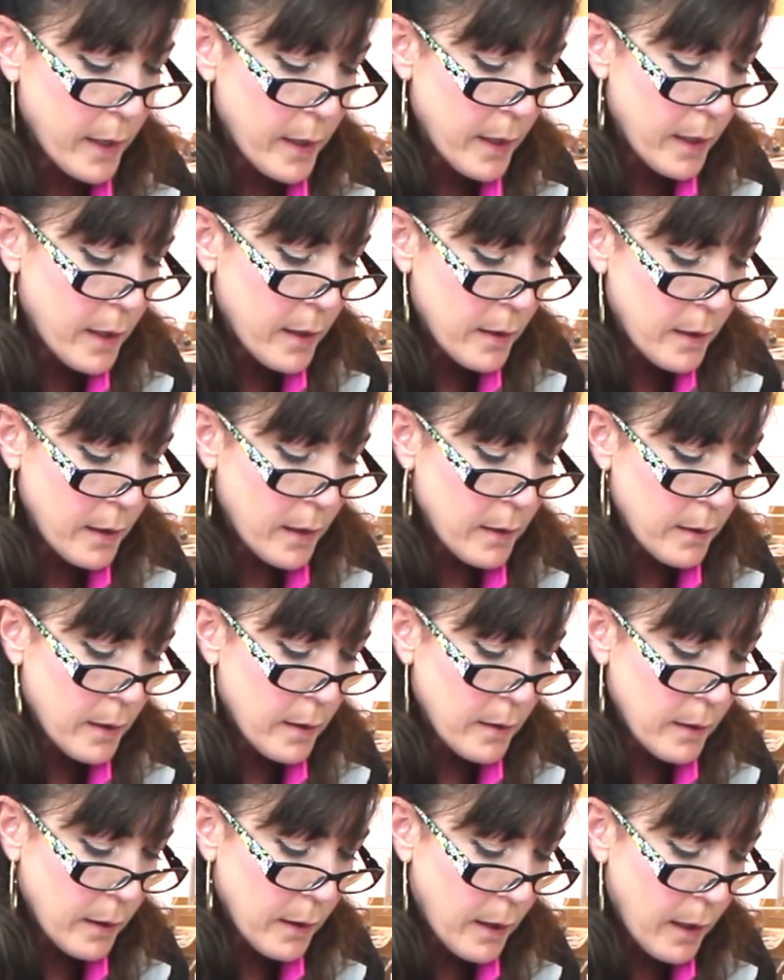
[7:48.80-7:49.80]
in, and then
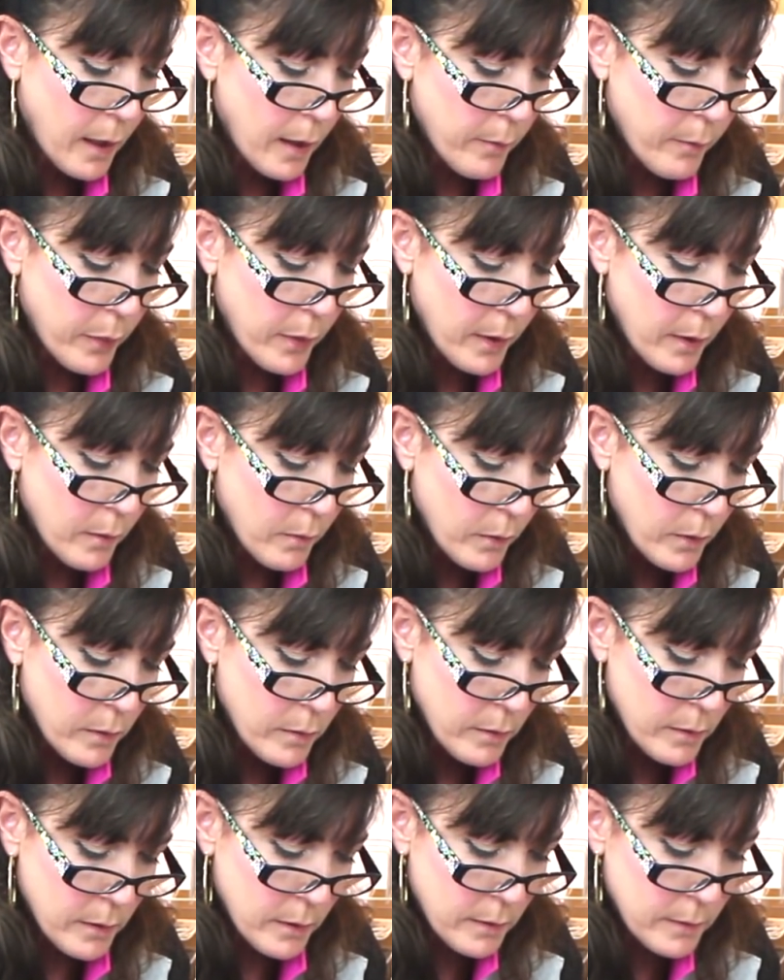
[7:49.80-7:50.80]
the cam pin
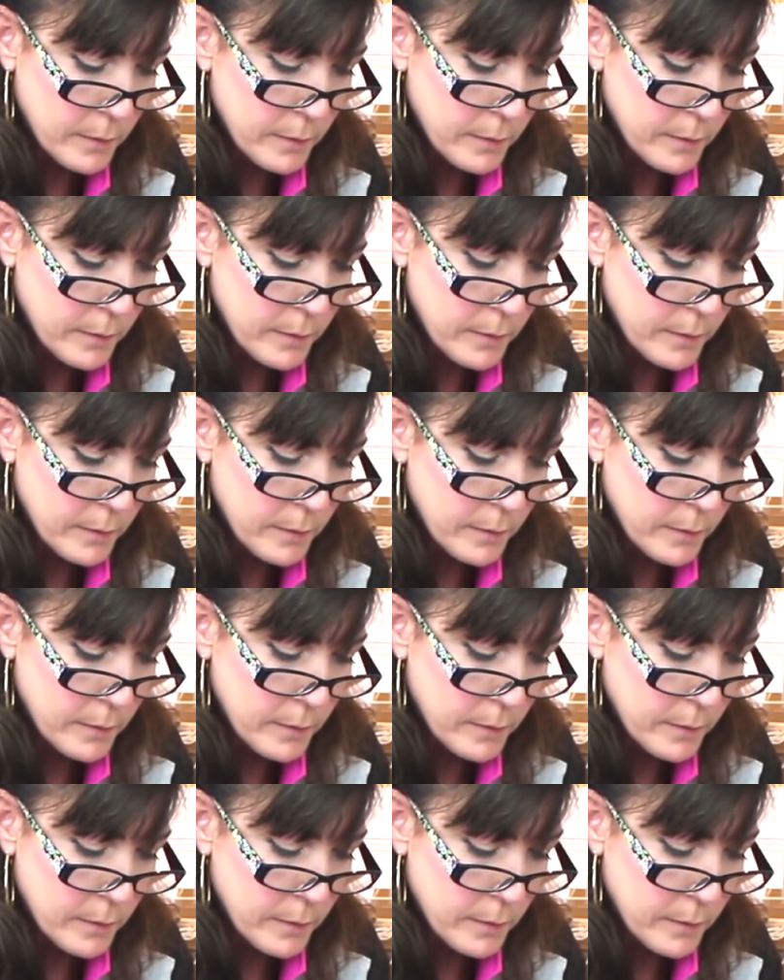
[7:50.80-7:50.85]
will